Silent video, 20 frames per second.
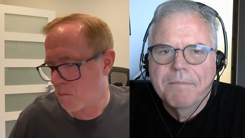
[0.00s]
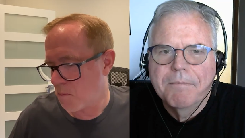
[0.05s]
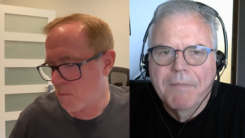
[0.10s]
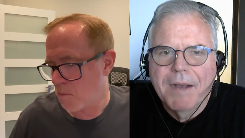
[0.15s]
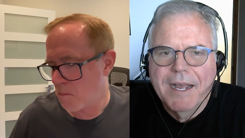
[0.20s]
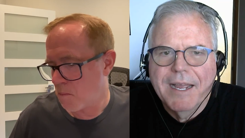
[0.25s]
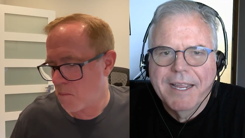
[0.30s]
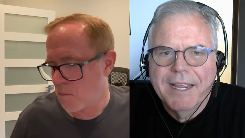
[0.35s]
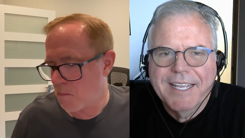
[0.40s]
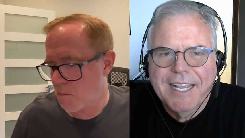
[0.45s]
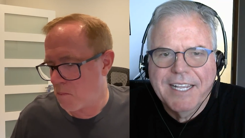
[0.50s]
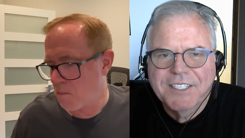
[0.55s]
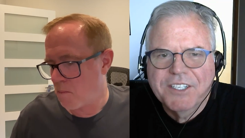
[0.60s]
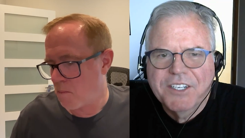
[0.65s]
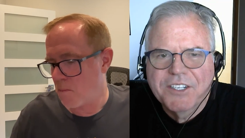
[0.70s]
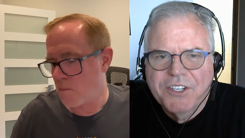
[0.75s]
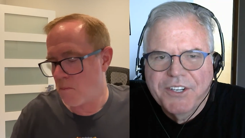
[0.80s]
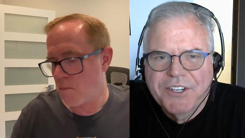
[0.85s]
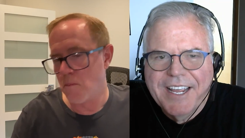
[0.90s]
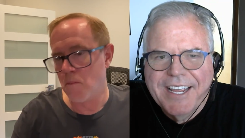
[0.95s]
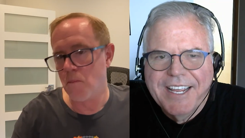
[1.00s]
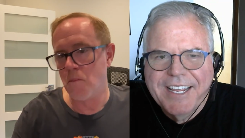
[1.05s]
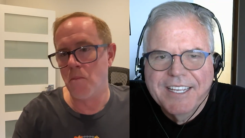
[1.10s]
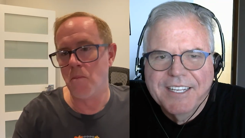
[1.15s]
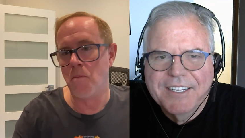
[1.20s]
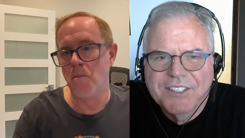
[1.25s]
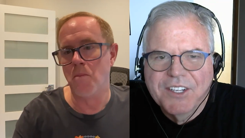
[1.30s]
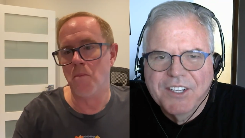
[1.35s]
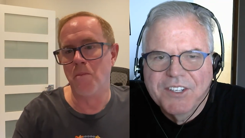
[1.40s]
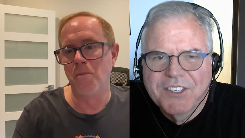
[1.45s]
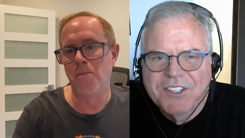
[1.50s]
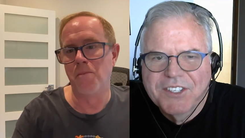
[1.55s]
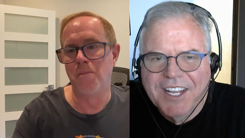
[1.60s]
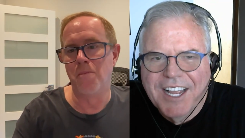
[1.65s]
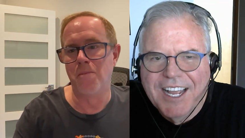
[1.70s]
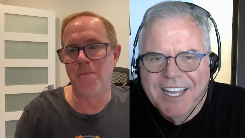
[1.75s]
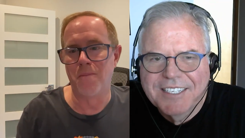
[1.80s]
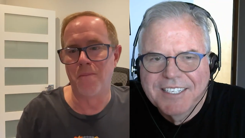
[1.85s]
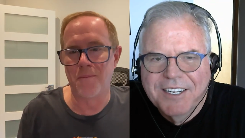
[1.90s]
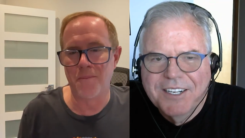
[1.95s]
Speaker 1: My guest today is
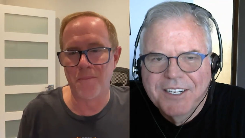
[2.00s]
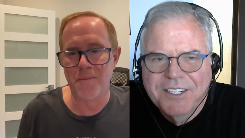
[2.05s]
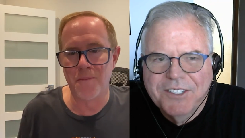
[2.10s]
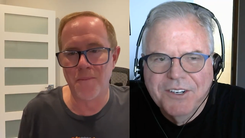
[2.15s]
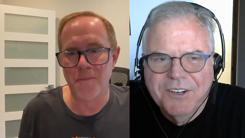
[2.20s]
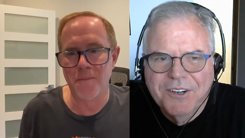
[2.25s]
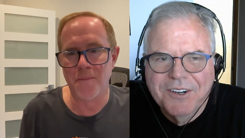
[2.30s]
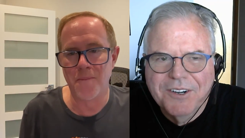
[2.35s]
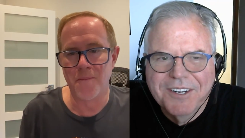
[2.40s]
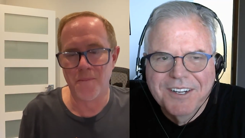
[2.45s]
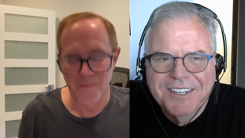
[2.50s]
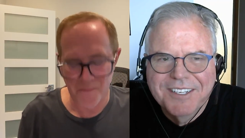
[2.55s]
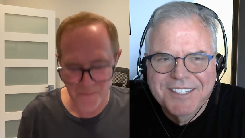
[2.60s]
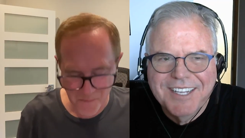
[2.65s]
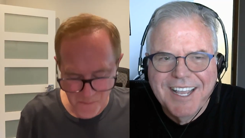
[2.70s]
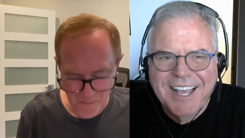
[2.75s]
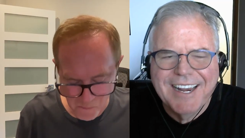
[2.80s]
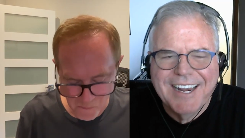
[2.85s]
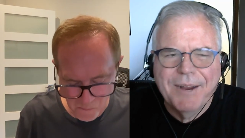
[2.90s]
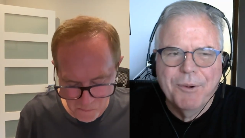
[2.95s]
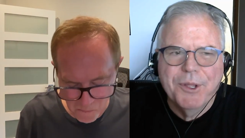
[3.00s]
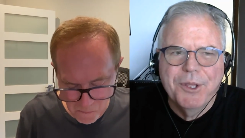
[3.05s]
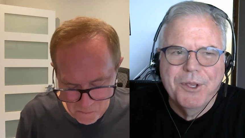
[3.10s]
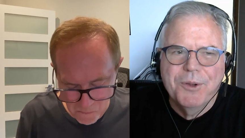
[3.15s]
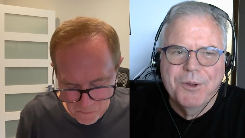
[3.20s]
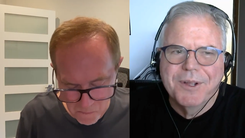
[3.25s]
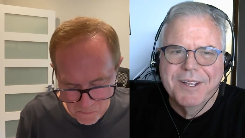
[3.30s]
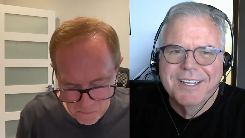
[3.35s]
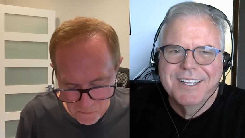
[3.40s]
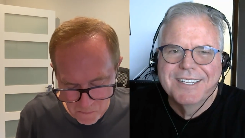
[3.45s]
Scott Hunter. Scott, how are you?